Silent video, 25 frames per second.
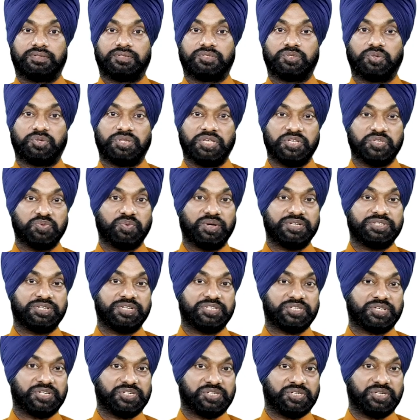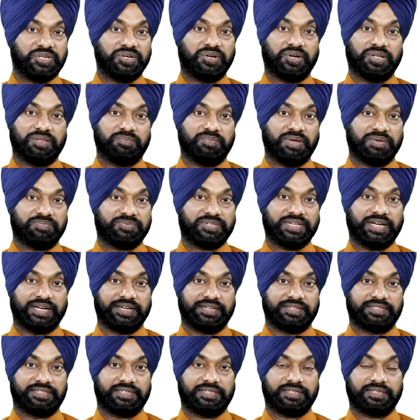So this was discussion on
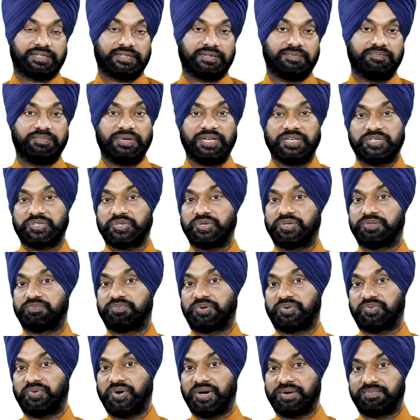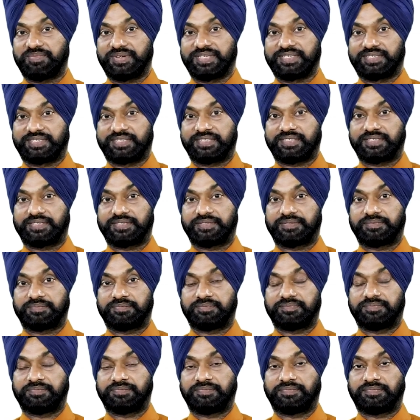websites based on performance.
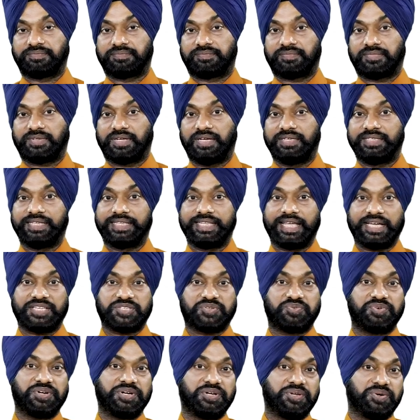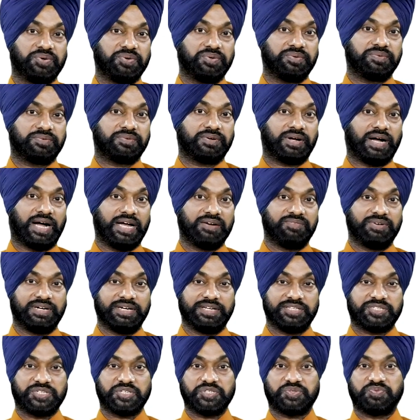In the next video, I
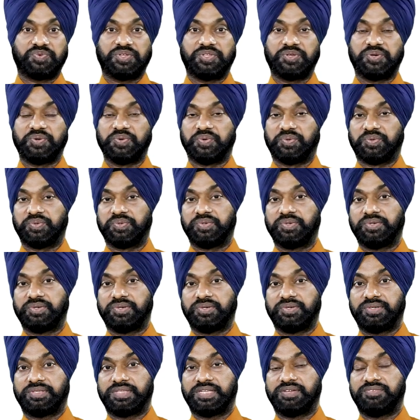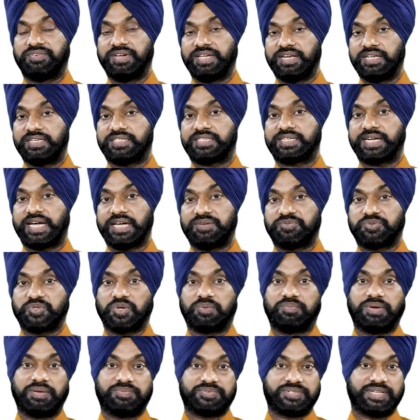will discuss with you the various types
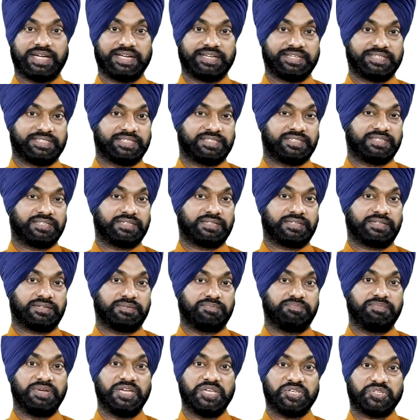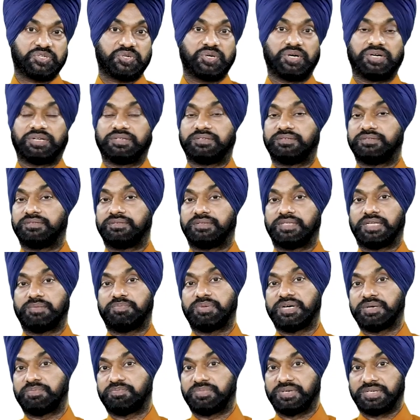of websites based on
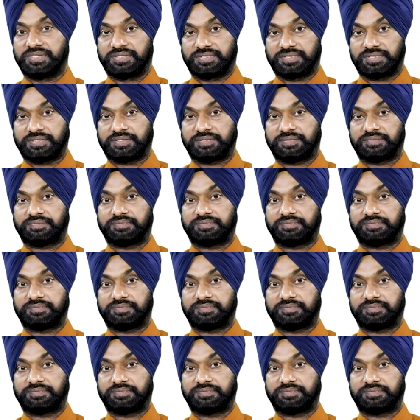the purpose.